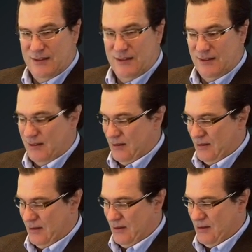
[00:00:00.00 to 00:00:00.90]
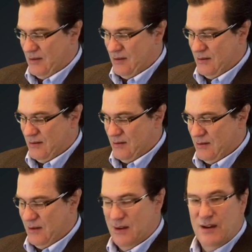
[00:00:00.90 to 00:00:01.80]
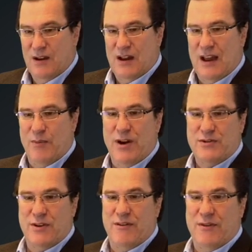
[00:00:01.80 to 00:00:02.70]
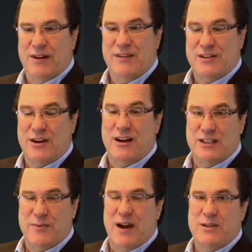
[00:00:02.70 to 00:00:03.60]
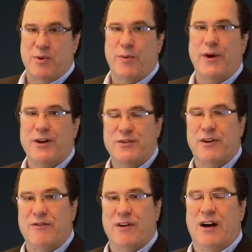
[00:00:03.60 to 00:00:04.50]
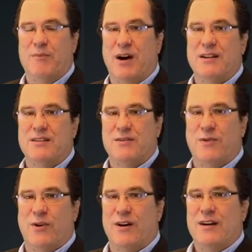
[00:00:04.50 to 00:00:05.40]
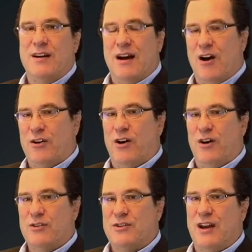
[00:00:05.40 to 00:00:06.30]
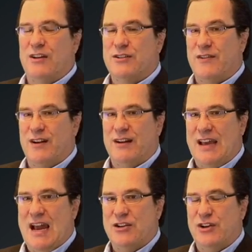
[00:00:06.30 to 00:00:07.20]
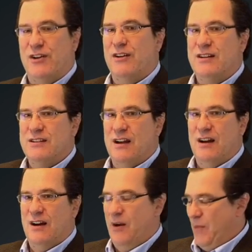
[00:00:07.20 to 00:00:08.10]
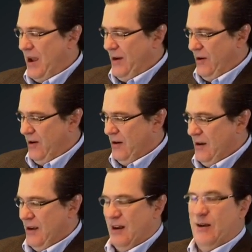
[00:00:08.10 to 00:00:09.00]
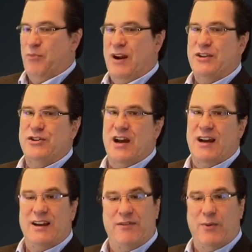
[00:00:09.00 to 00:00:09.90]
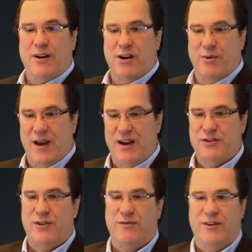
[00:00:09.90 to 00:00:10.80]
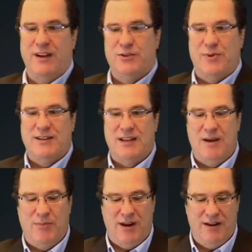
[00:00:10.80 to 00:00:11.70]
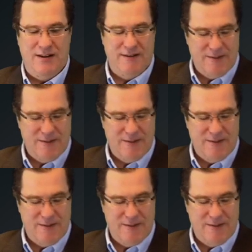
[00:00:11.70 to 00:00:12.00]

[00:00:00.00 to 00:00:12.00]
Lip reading: Change needed in aisle 1. And we also have, these are customizable, but we also have buttons for alcohol sales if the cashier is a minor price check. And if they want to call a manager over, they just press that button.